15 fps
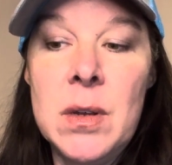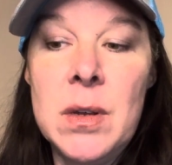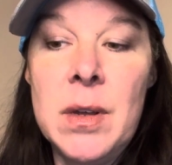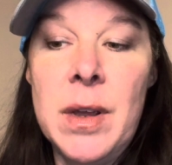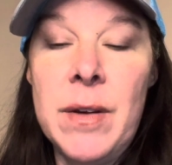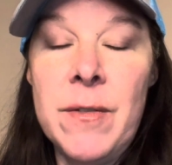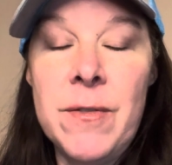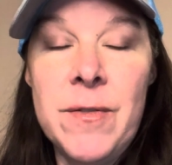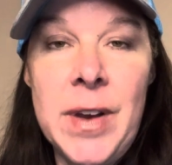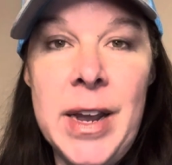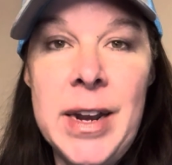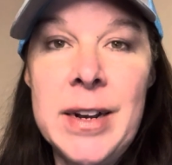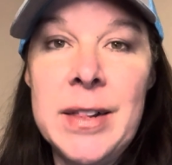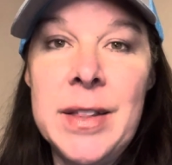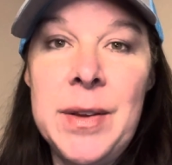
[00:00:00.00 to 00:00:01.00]
and
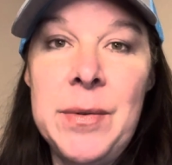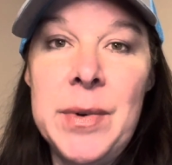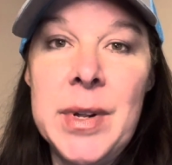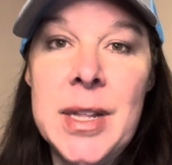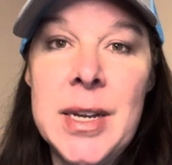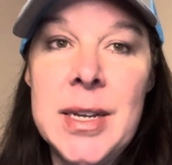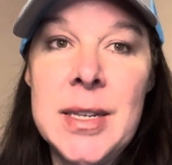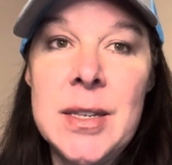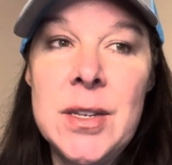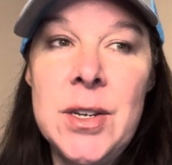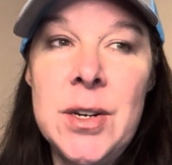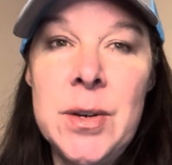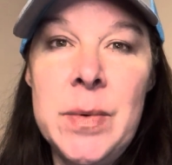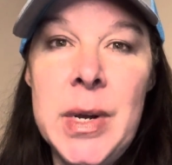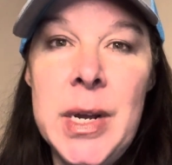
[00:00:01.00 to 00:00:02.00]
finally realized, you
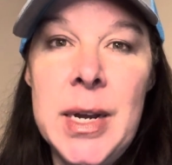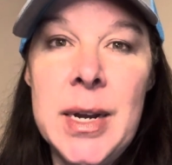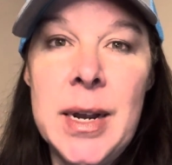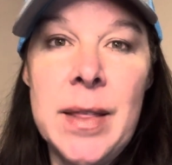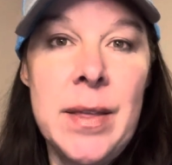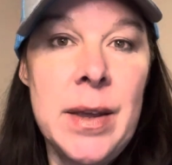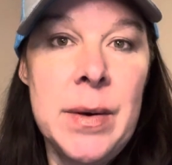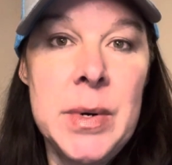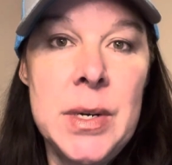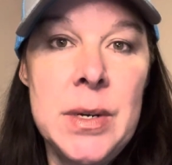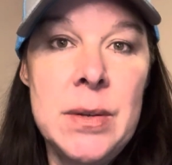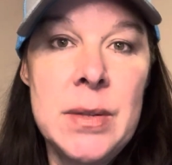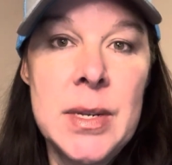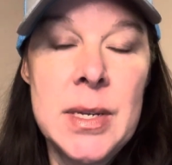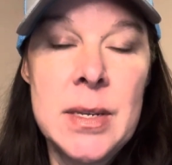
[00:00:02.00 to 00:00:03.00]
know what, I think I want to
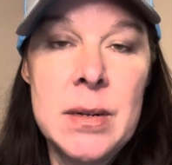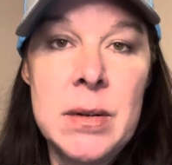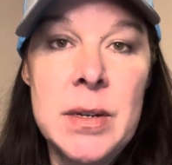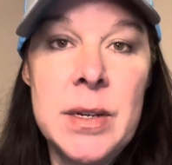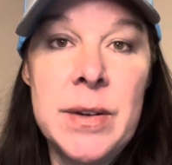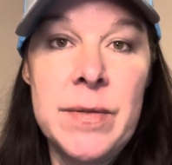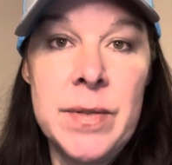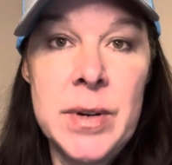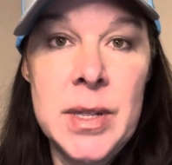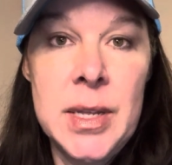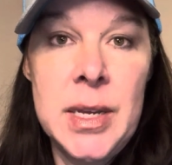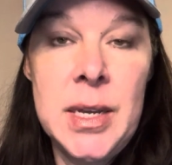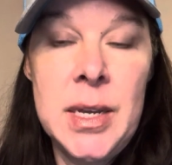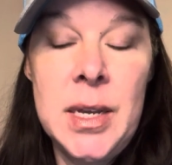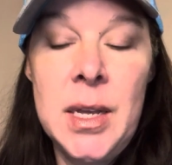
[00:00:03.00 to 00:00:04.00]
do things a little
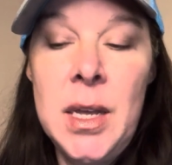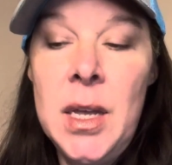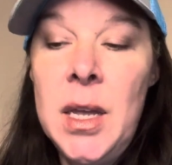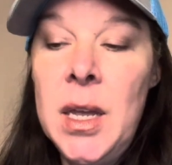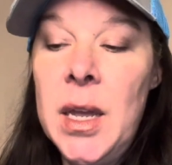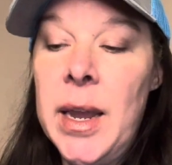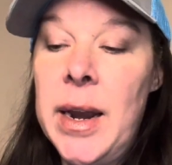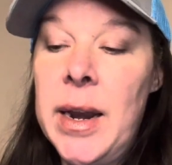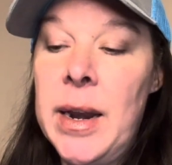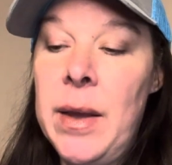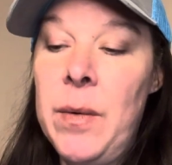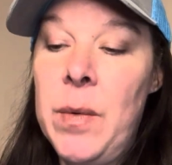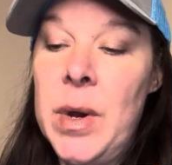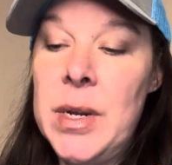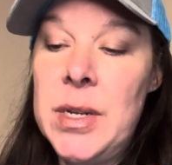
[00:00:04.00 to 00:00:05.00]
differently, and I
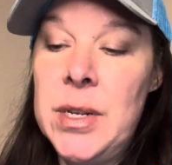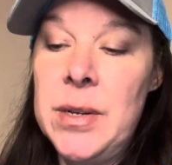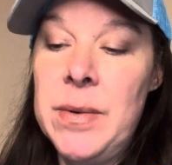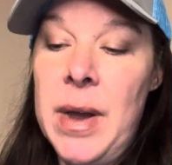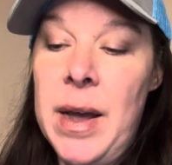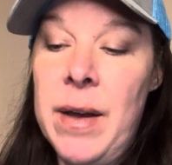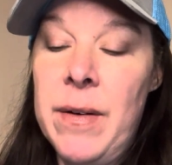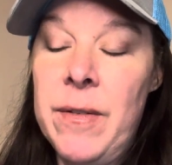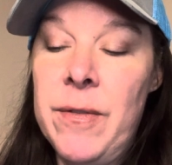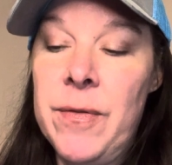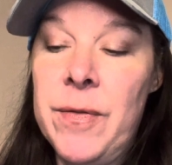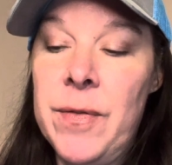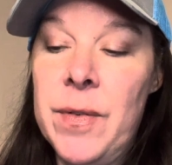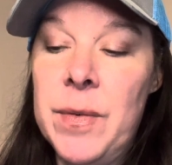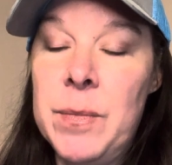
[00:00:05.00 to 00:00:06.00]
want to have
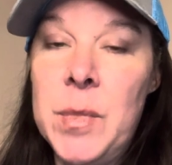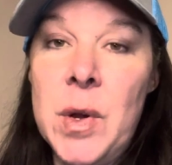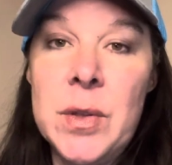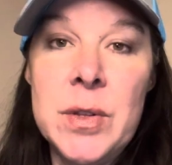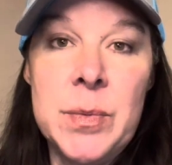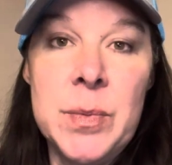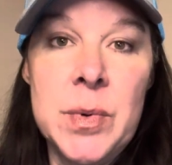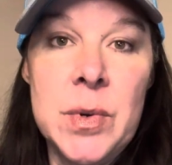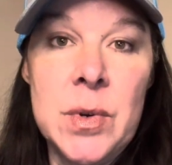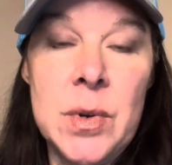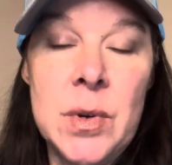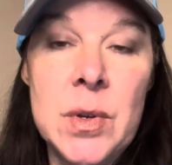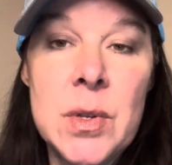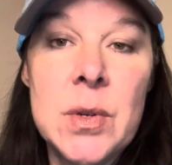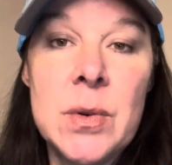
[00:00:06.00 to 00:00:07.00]

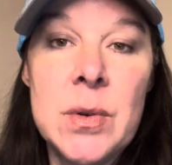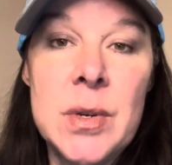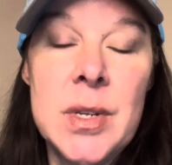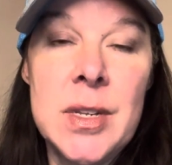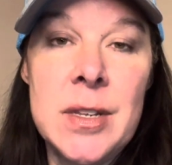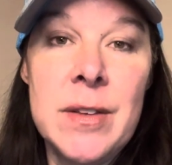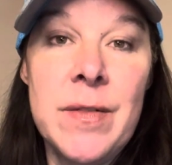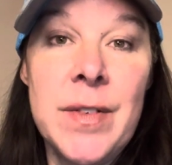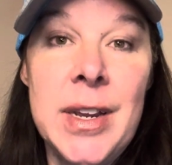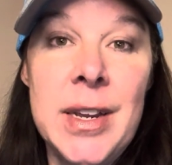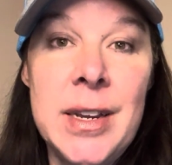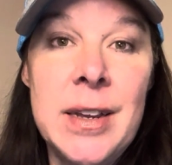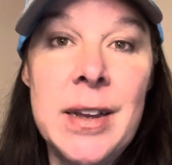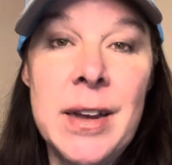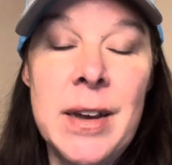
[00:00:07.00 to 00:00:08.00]
multiple sources of
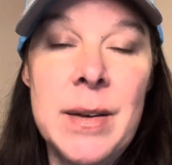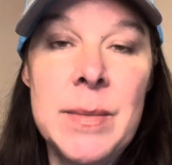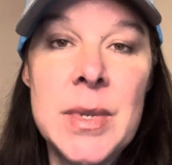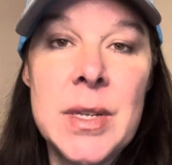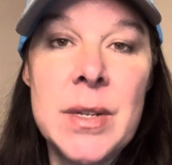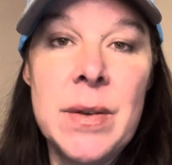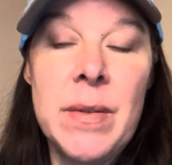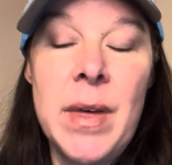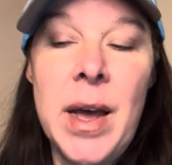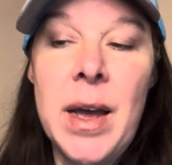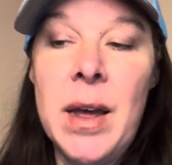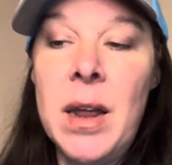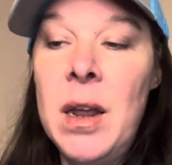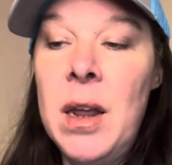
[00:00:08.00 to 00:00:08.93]
income so that,